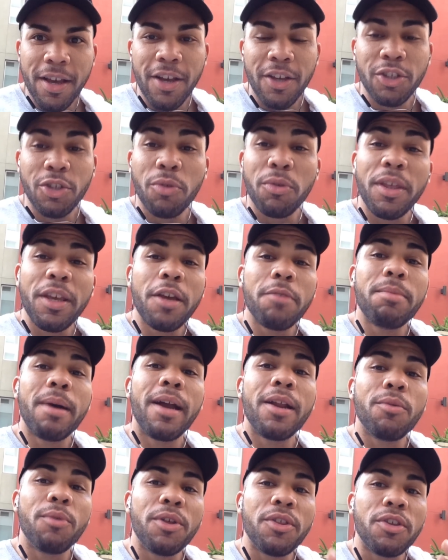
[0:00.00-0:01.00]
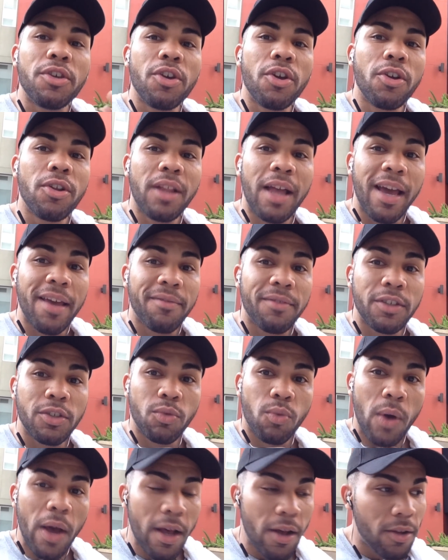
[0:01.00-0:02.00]
So think about it with your life as
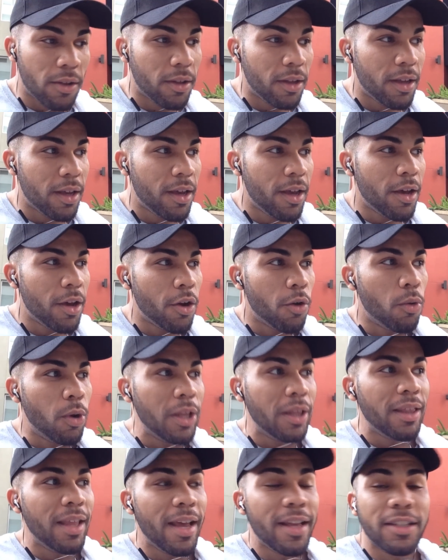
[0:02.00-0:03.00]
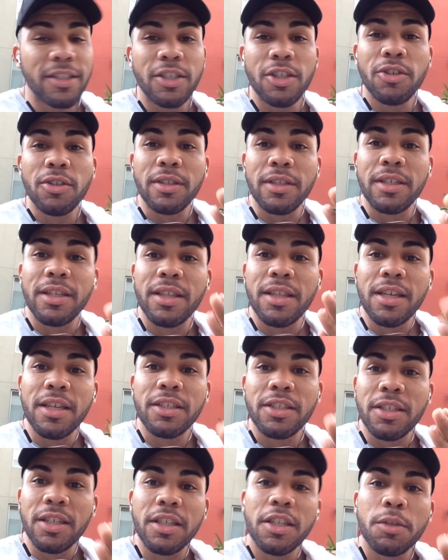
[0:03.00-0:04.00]
well. What led to
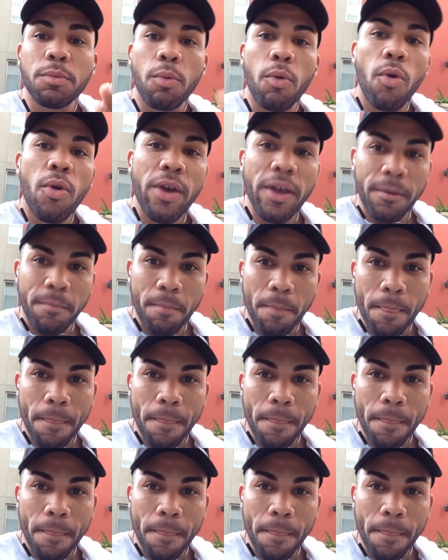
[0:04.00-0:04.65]
this point?